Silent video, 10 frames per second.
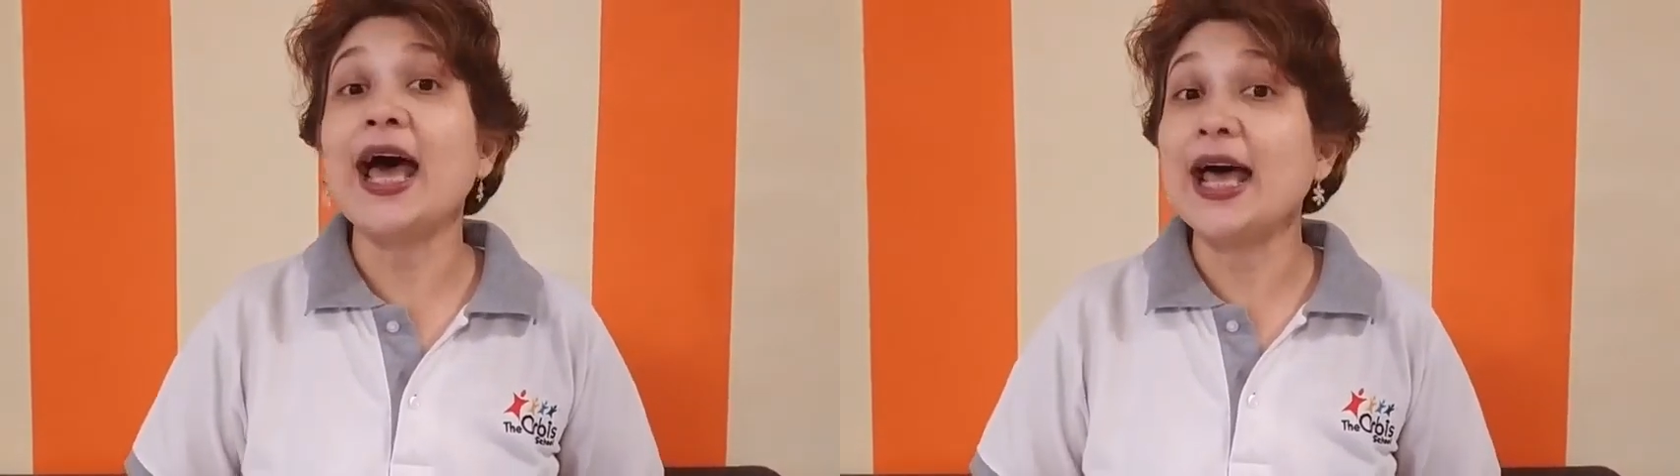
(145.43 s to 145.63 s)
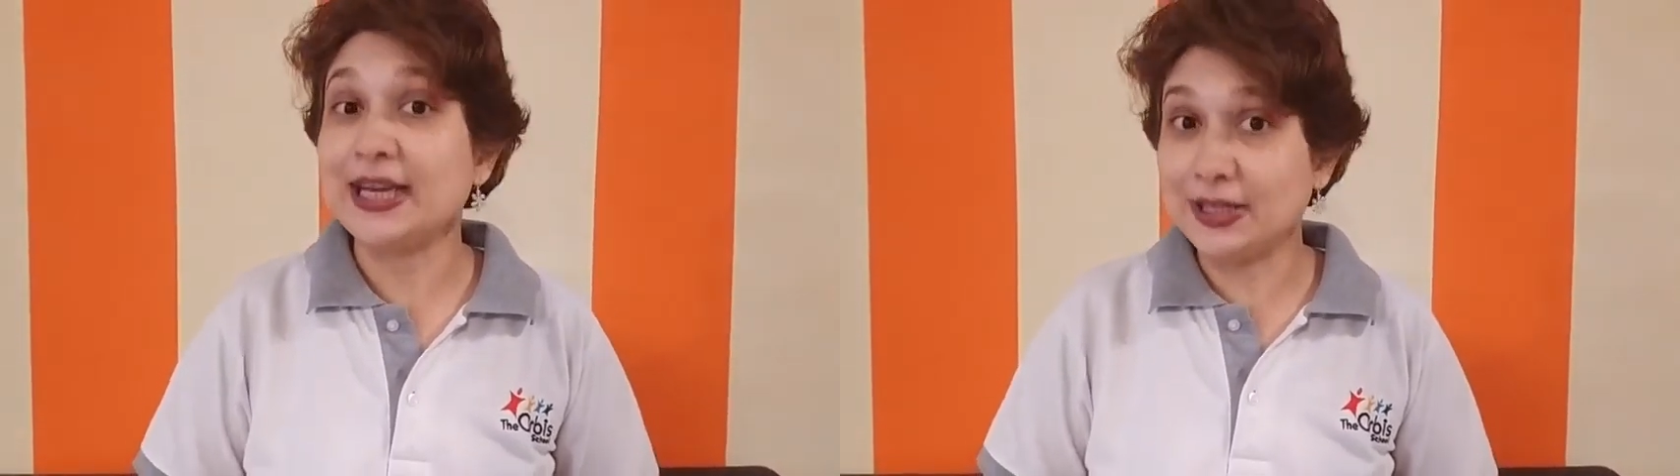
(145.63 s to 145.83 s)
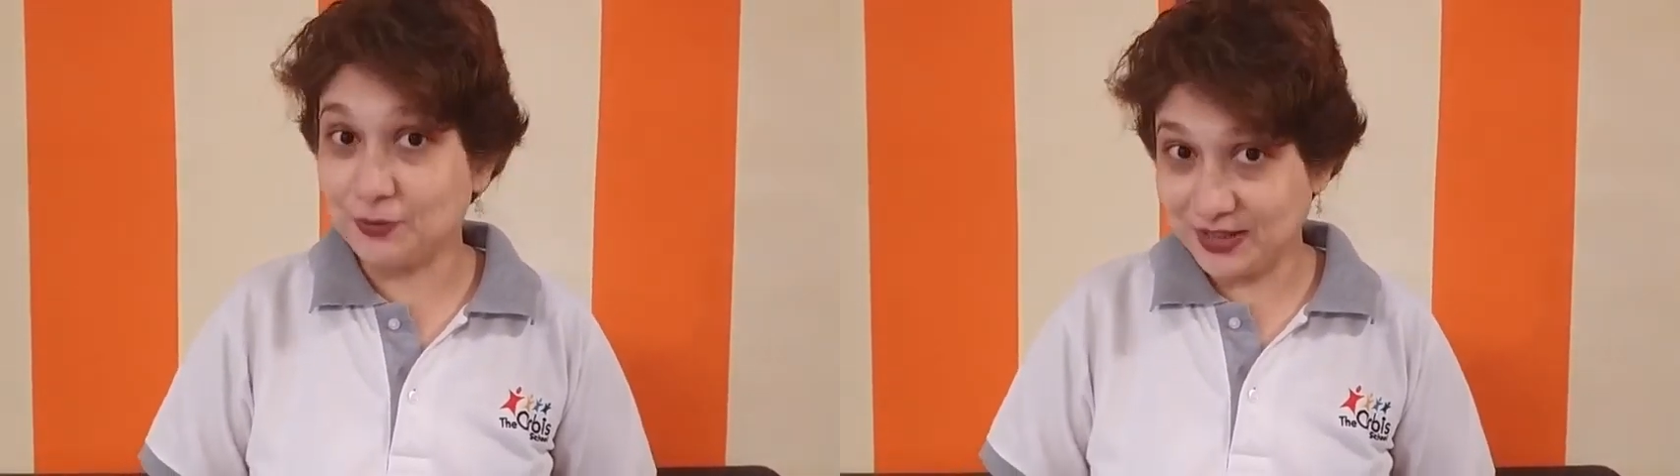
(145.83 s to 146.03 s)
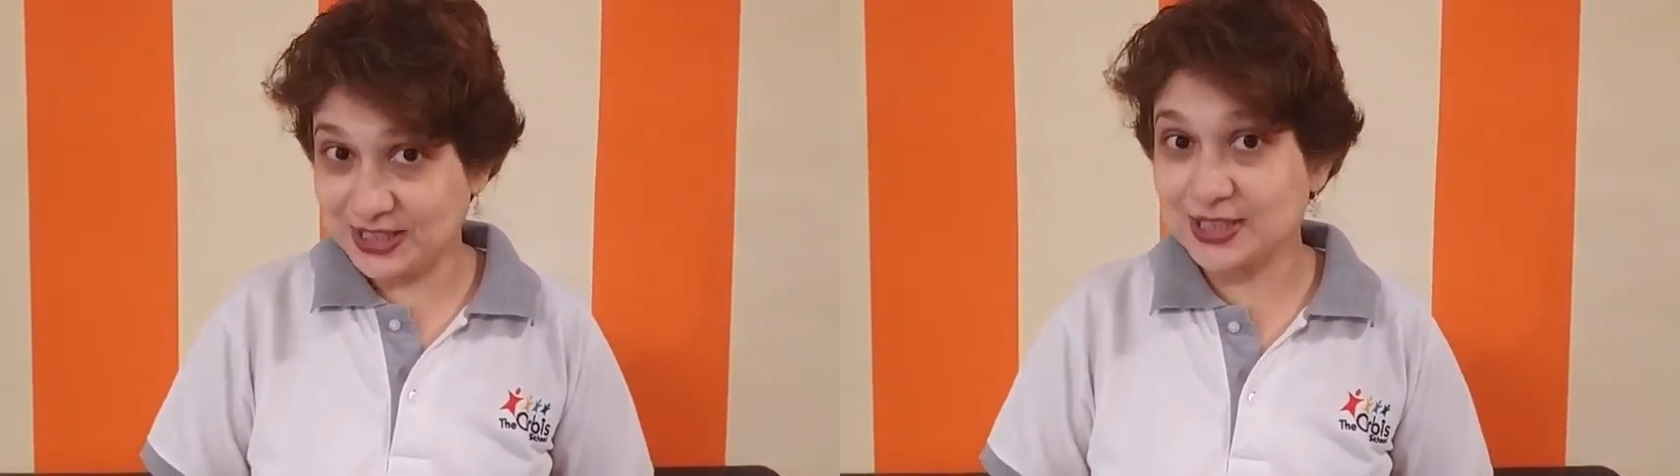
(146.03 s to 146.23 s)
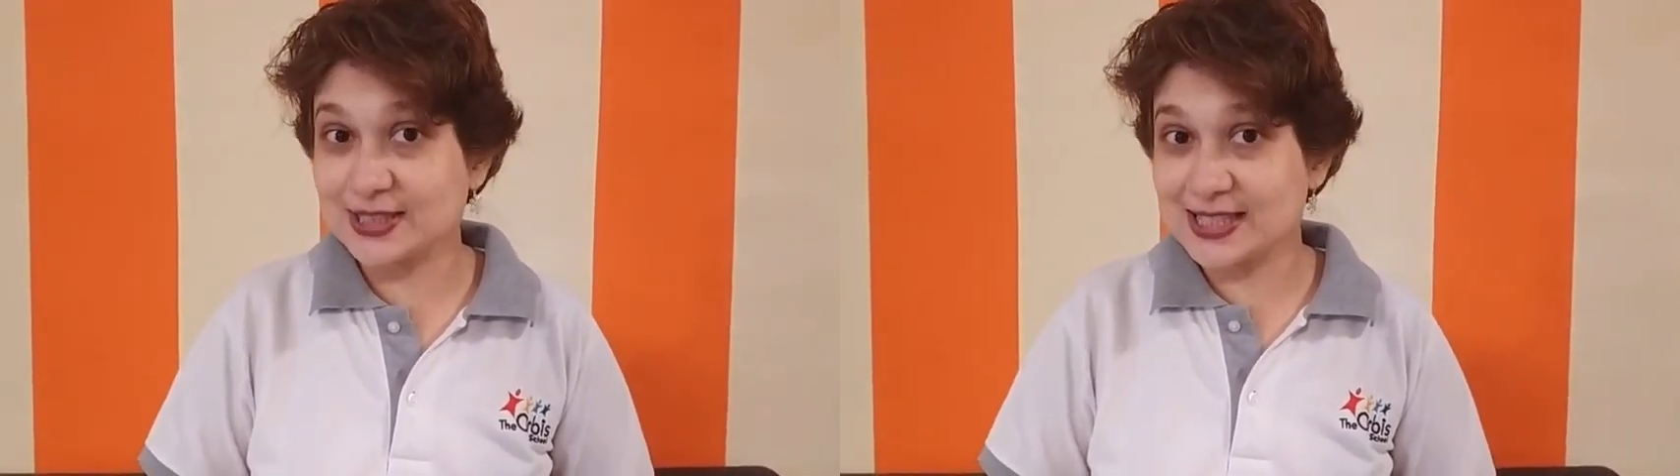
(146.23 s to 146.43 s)
And in
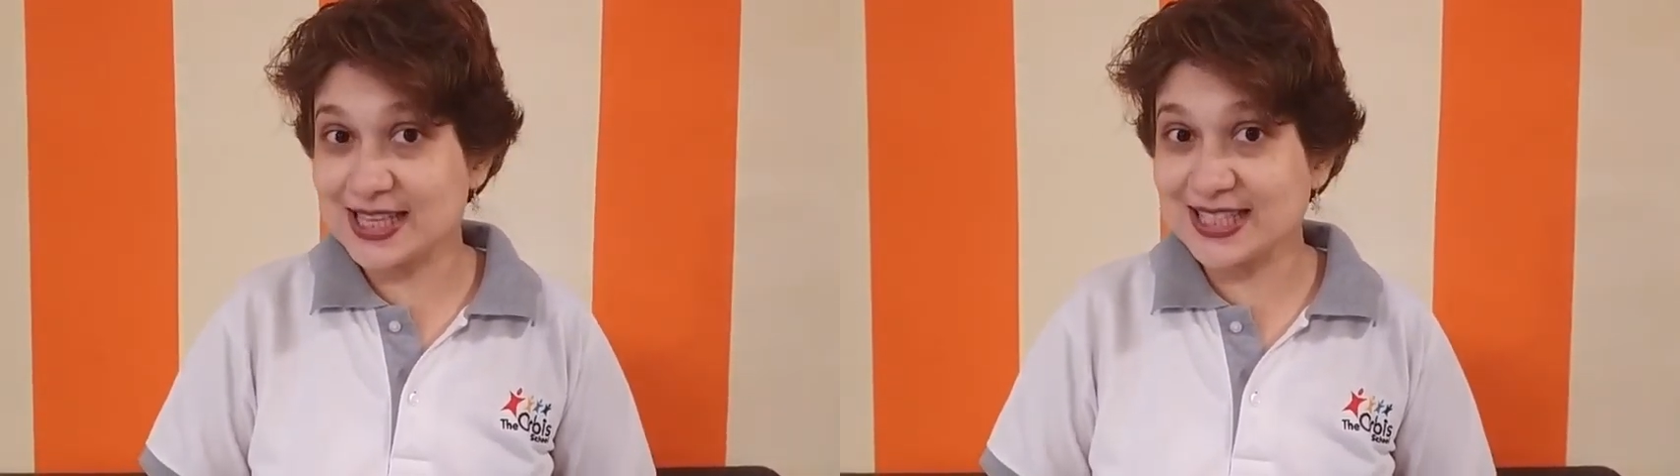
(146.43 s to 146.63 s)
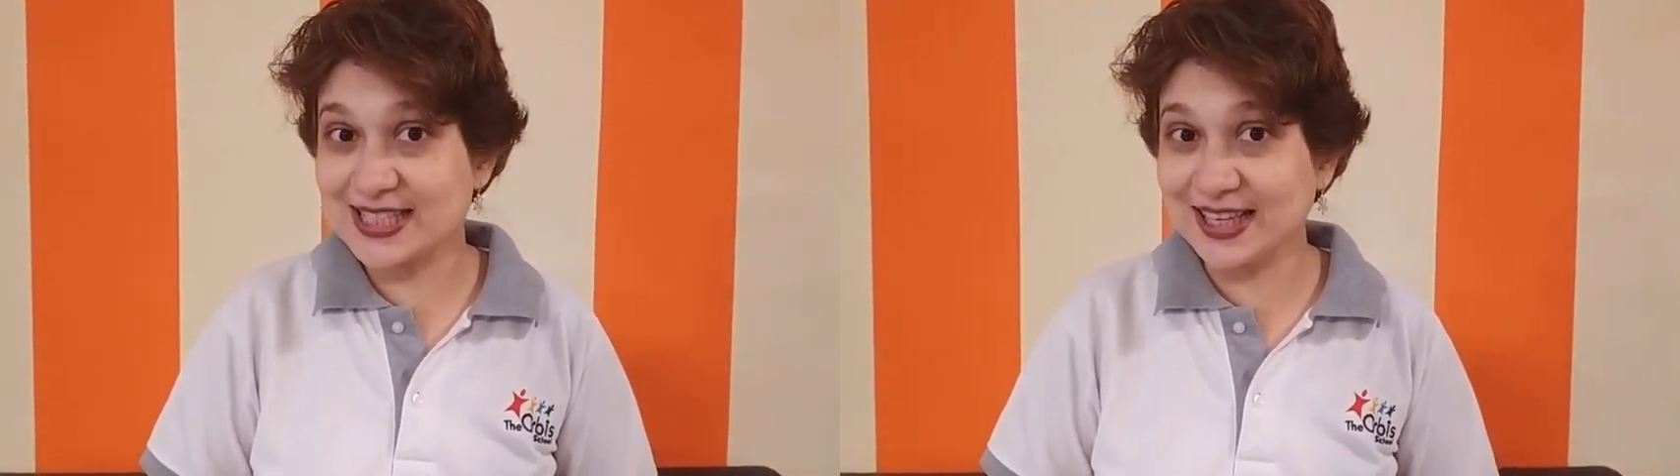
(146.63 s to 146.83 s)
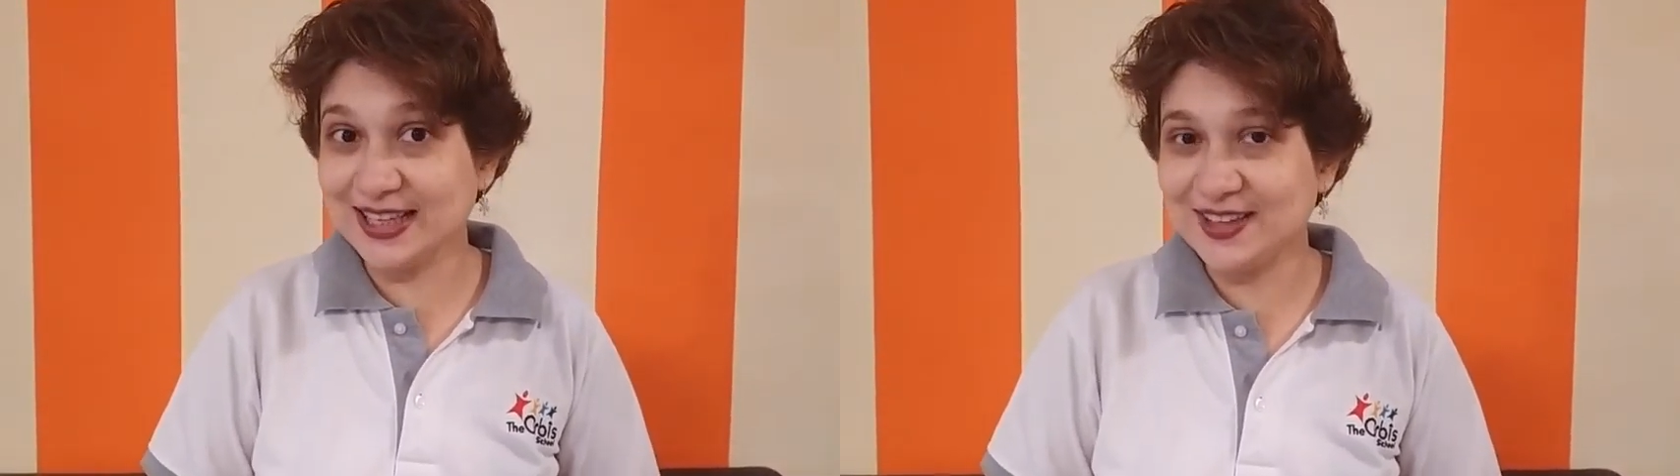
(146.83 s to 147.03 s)
winter season,